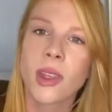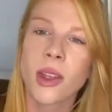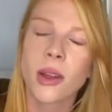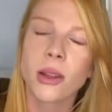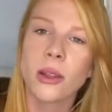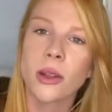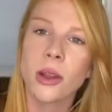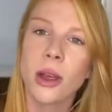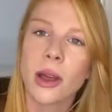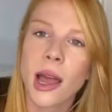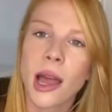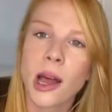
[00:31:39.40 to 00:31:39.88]

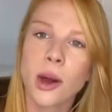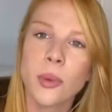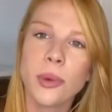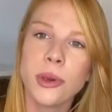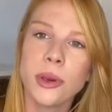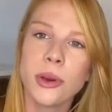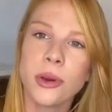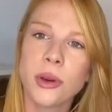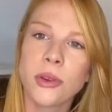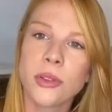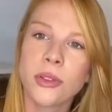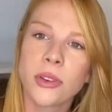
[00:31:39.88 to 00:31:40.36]
Look how
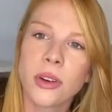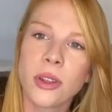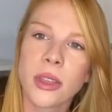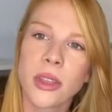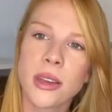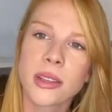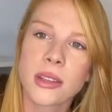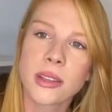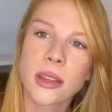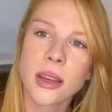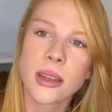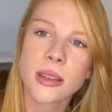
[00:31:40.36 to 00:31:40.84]
beautiful
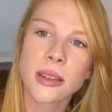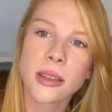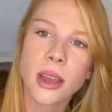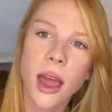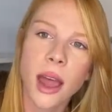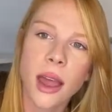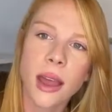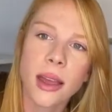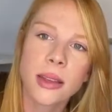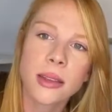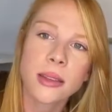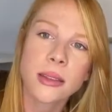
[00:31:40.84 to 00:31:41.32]
this is,
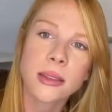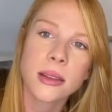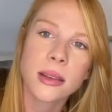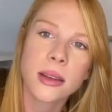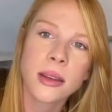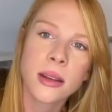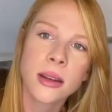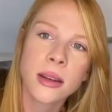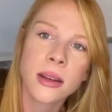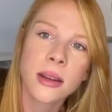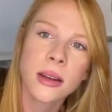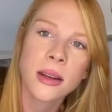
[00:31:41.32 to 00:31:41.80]
guys.
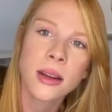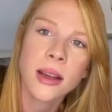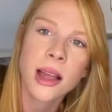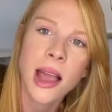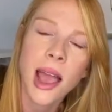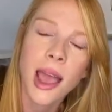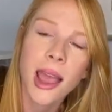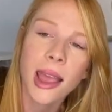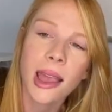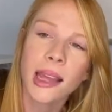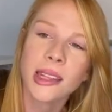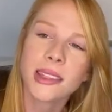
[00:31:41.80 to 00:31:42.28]

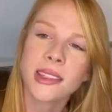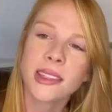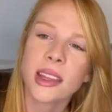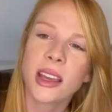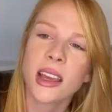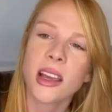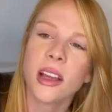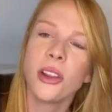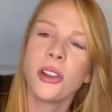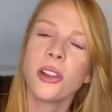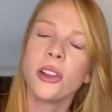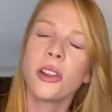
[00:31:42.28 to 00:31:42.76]
It's
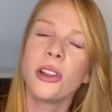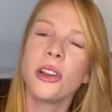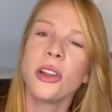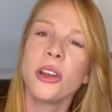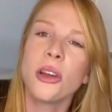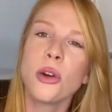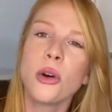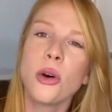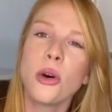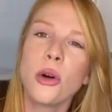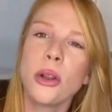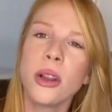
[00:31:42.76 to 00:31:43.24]
like a
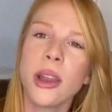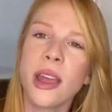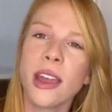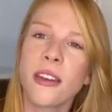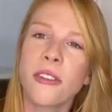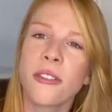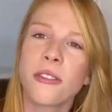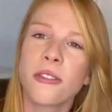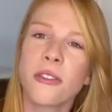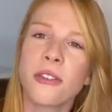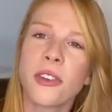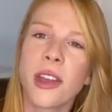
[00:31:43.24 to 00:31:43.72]
little like
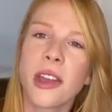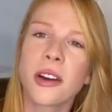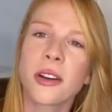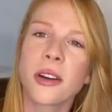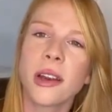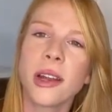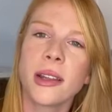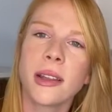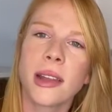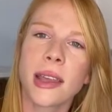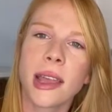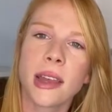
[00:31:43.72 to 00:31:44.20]

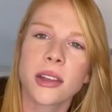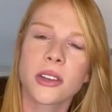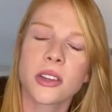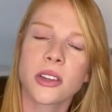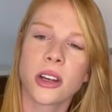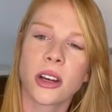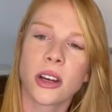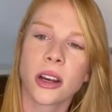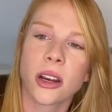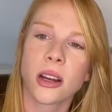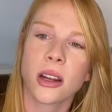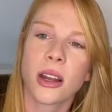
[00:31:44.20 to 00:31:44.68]
fairy
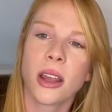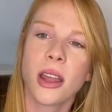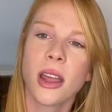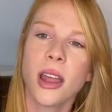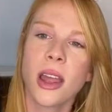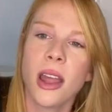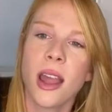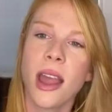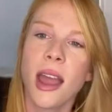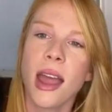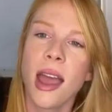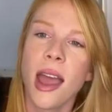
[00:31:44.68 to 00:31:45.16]
lantern,
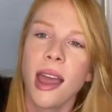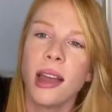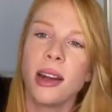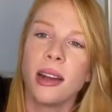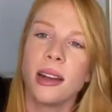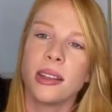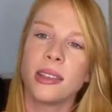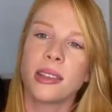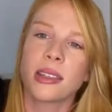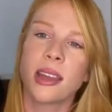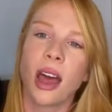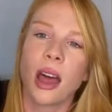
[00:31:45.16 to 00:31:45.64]
and
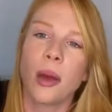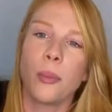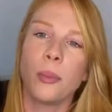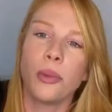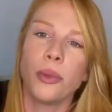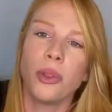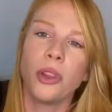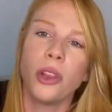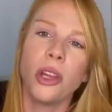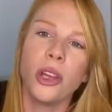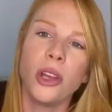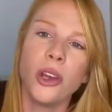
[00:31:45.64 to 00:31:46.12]
it's got
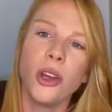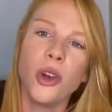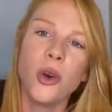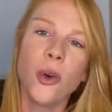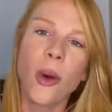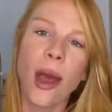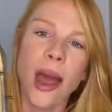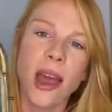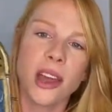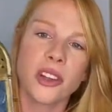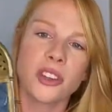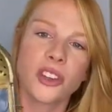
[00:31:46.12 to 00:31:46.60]
blue
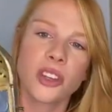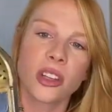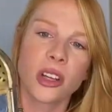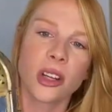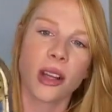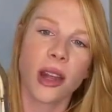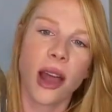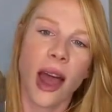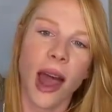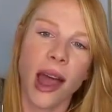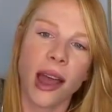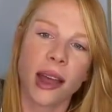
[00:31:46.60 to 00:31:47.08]
etched
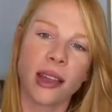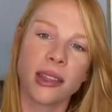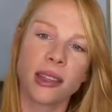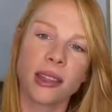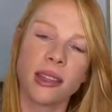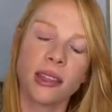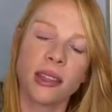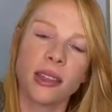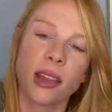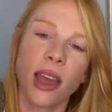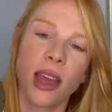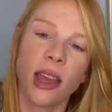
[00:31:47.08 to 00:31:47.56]
glass
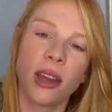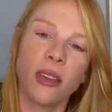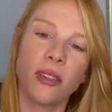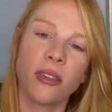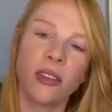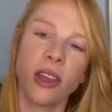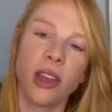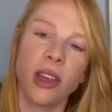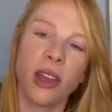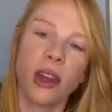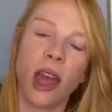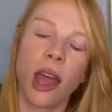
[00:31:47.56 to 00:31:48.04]
inside of
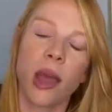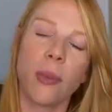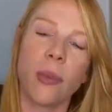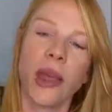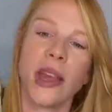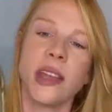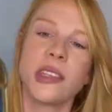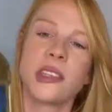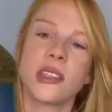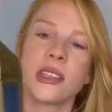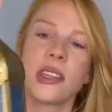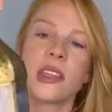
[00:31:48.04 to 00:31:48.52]
it. I
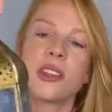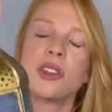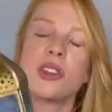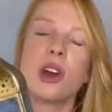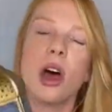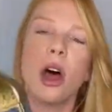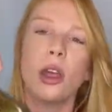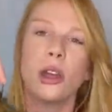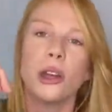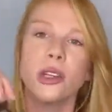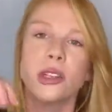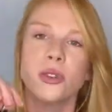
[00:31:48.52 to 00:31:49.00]
paid
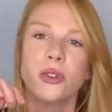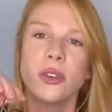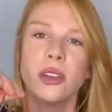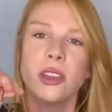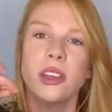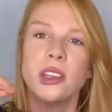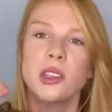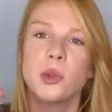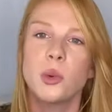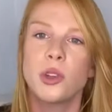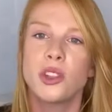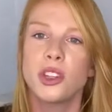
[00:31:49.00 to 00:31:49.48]
$6 for
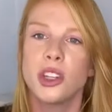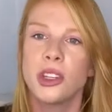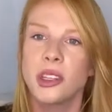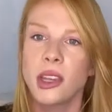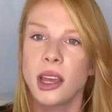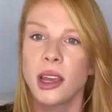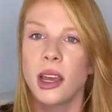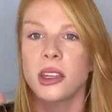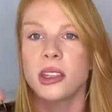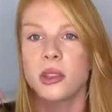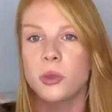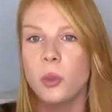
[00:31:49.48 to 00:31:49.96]
this, which is
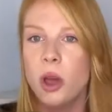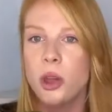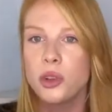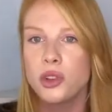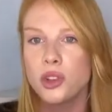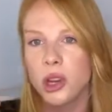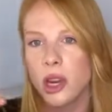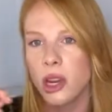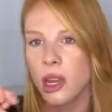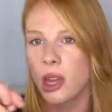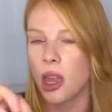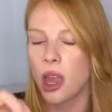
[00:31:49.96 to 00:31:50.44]
like a small
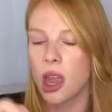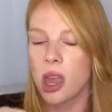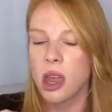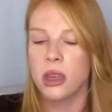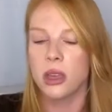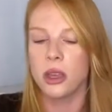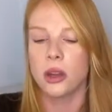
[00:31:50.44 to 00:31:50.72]
trinket.